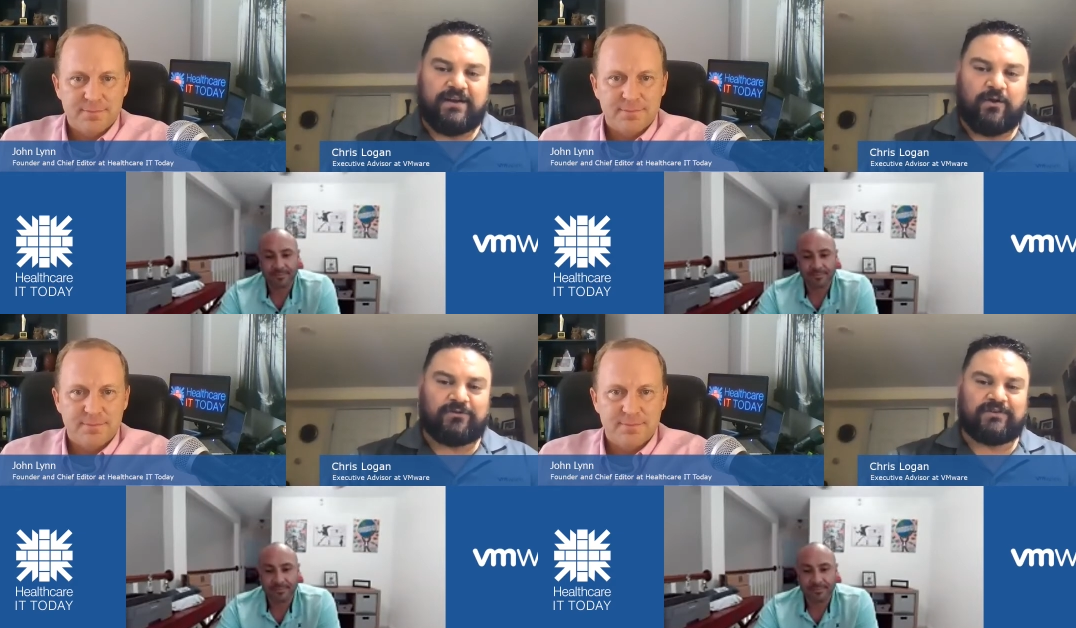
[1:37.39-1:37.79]

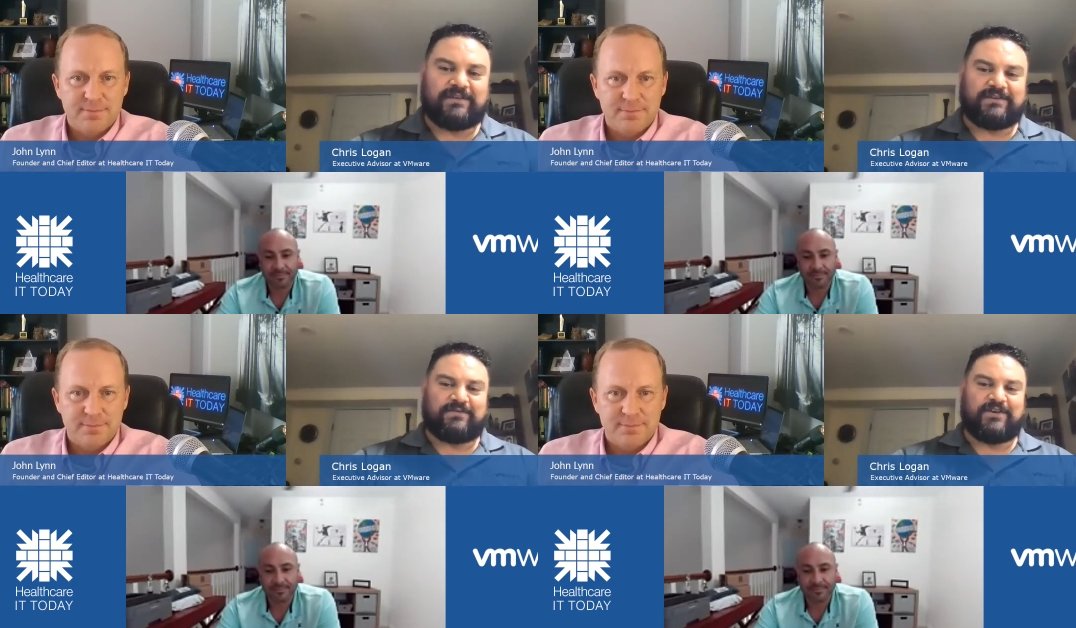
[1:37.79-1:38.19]
Speaker 1: knows it.
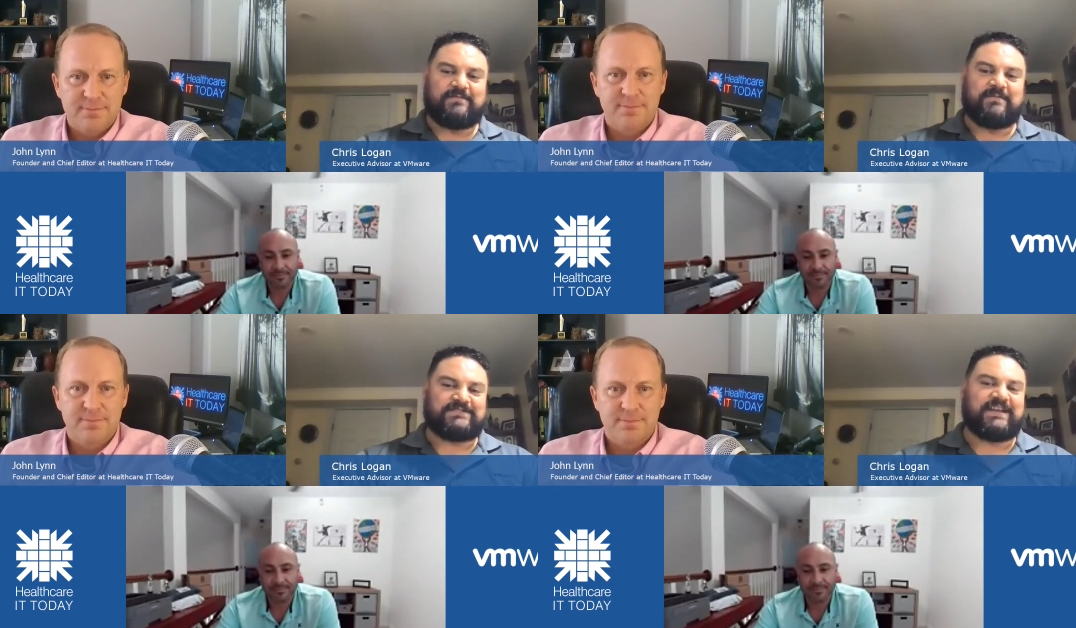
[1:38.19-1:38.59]
It's a very
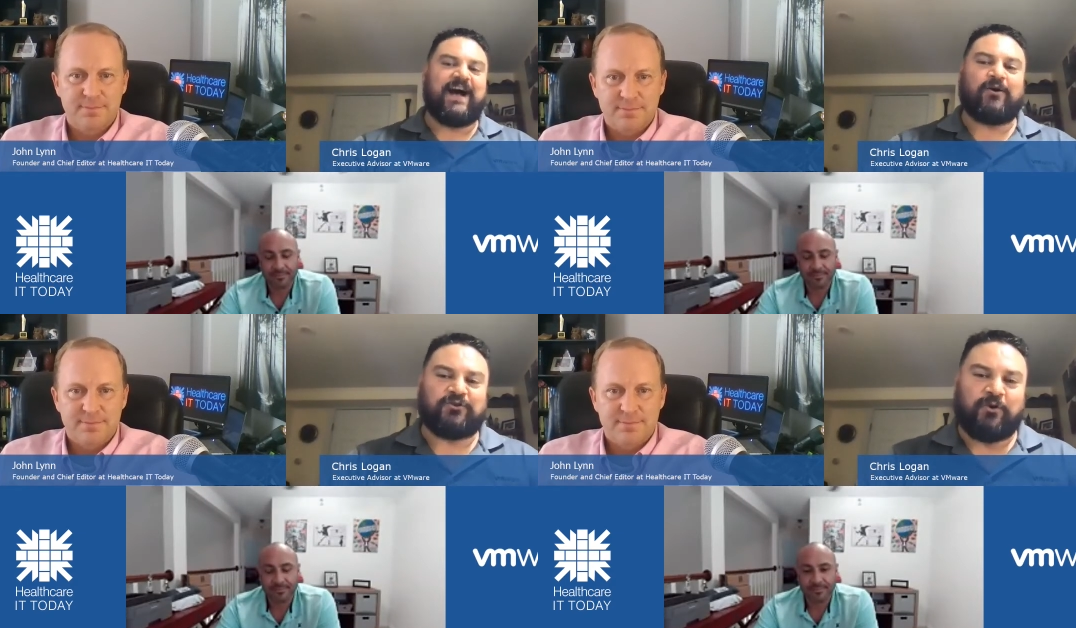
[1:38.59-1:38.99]
much a
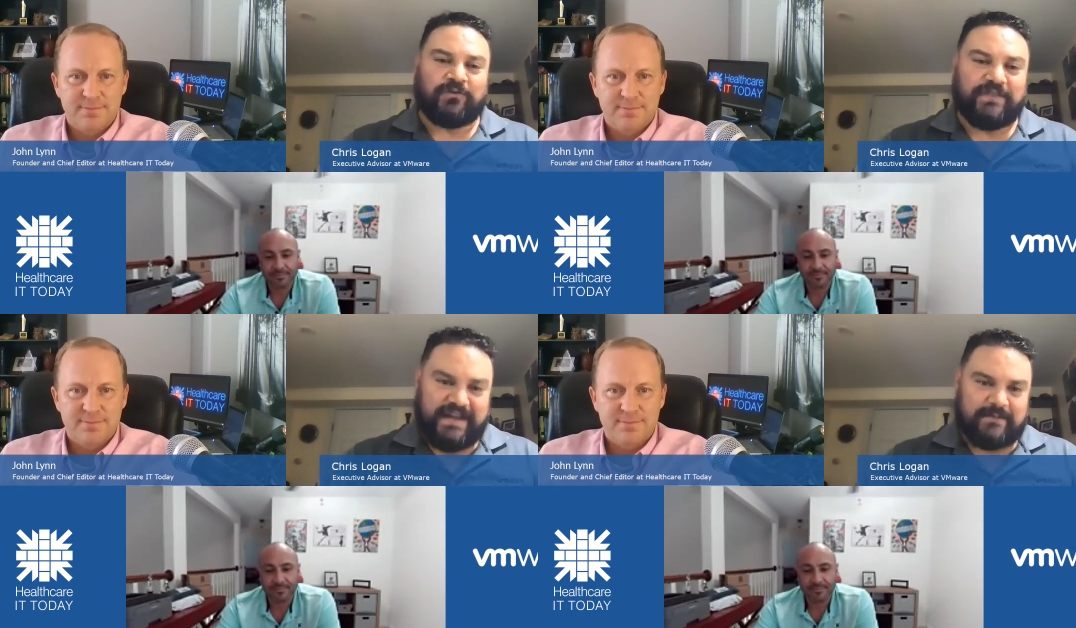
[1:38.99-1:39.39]

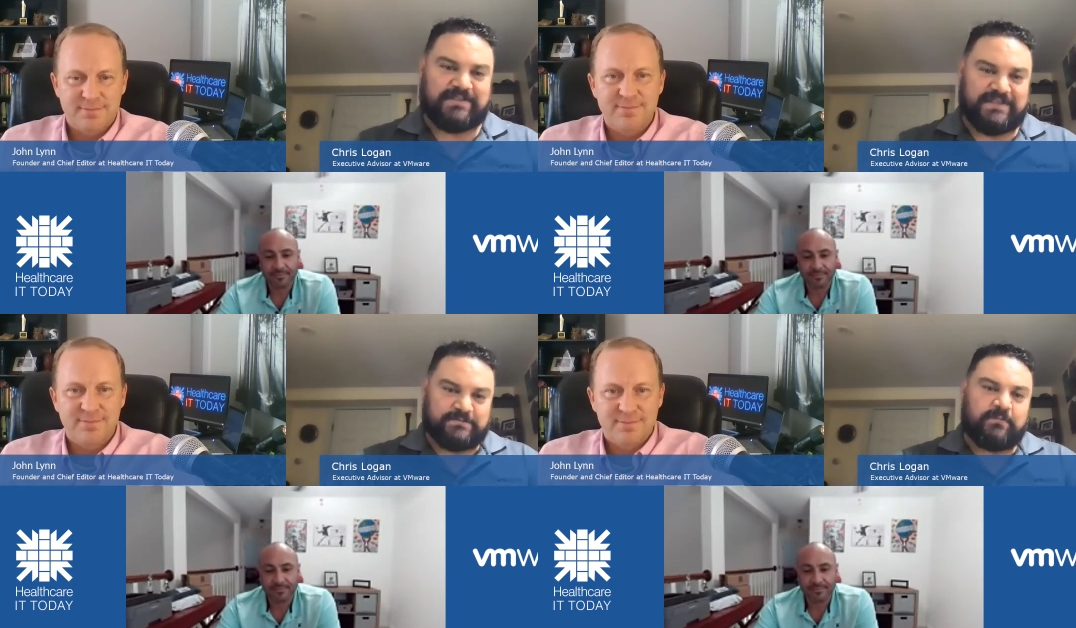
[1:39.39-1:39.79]
household name
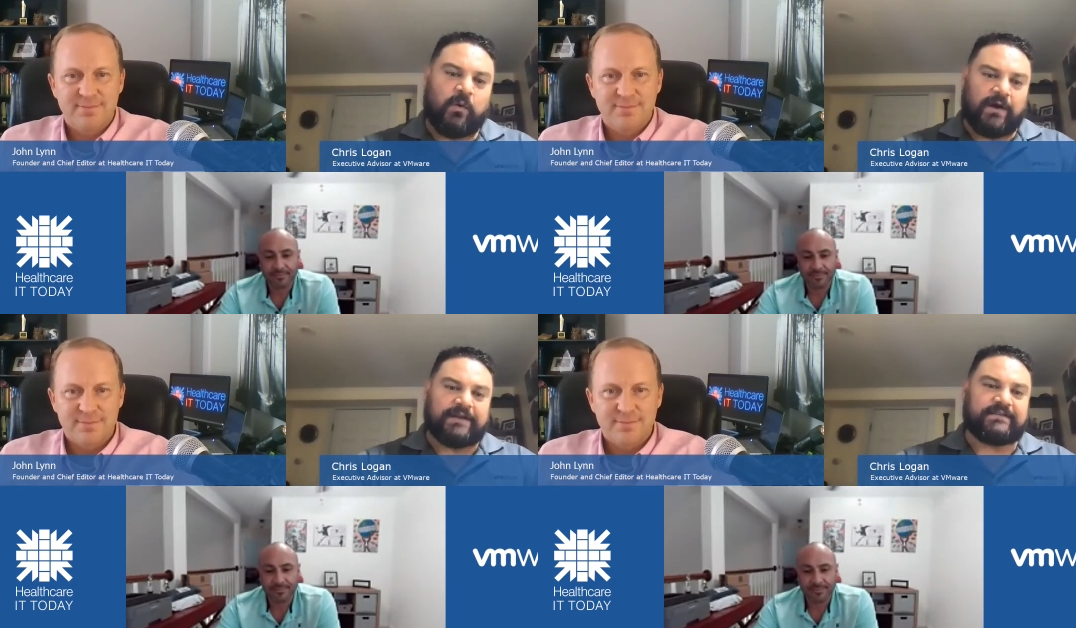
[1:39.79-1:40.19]
at this
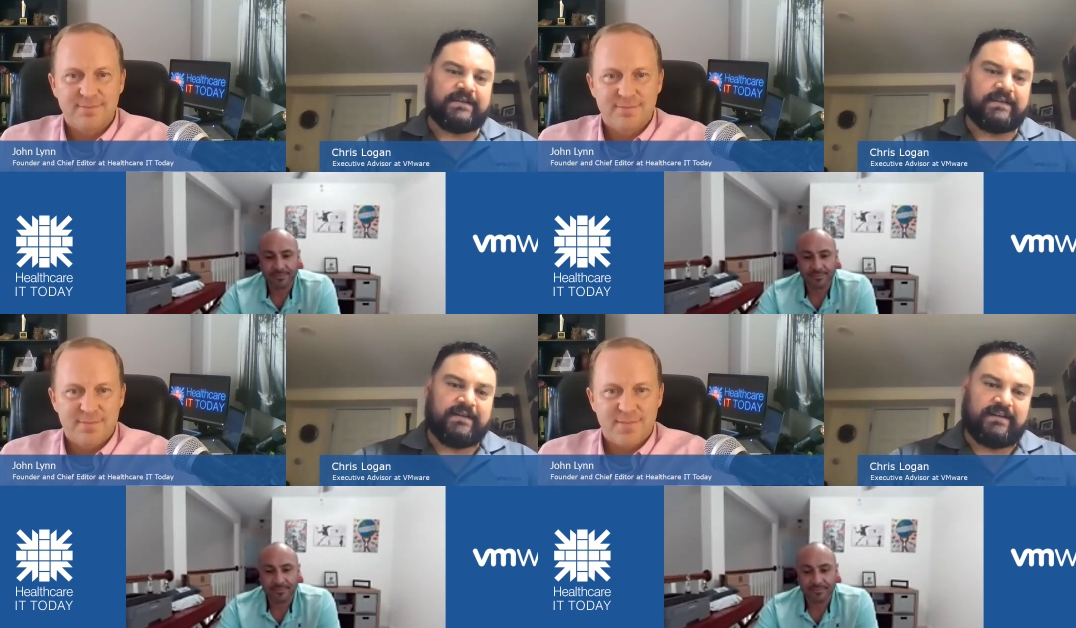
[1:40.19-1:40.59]
point.
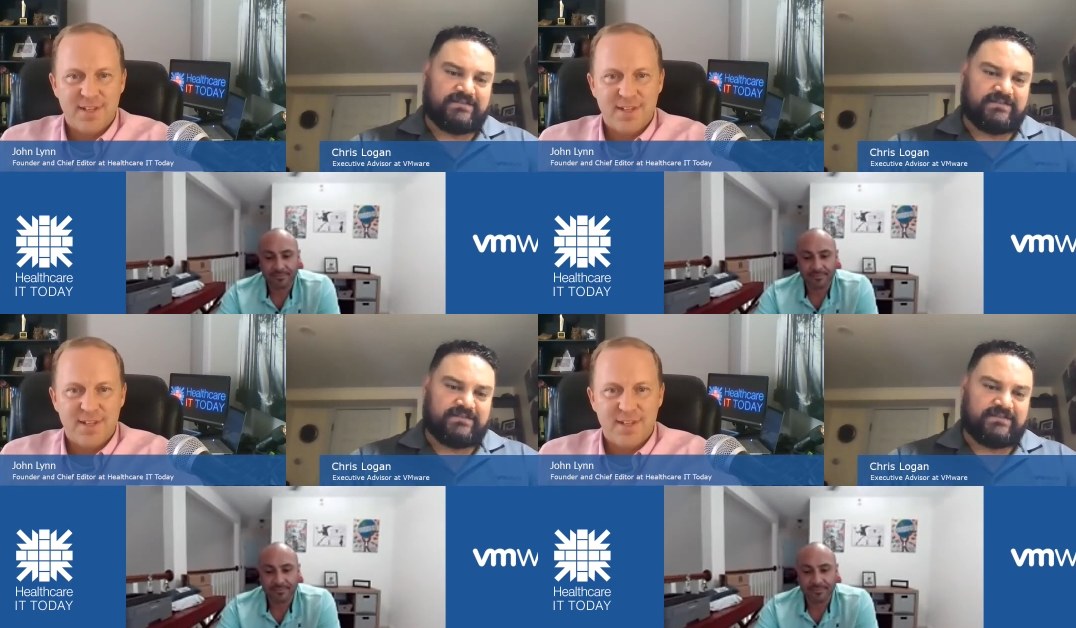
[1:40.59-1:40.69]
Yeah.